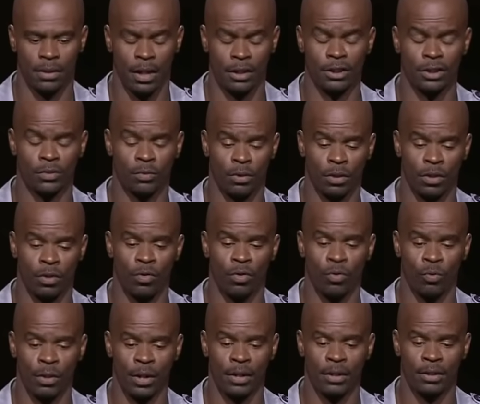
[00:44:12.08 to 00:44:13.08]
I just want to go
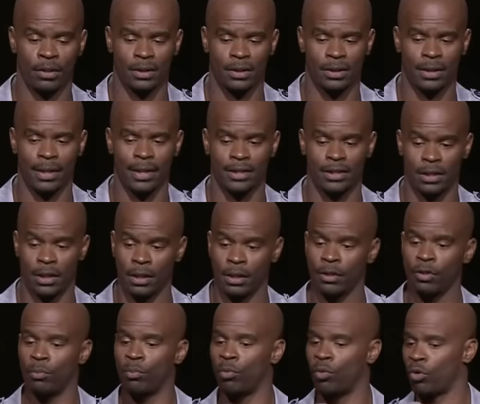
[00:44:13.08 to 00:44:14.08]
on record to say it's a
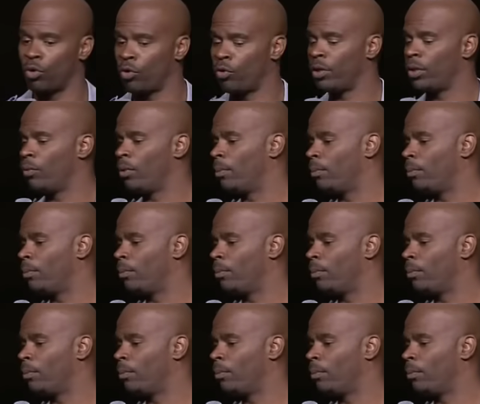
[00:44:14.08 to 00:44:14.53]
little more on it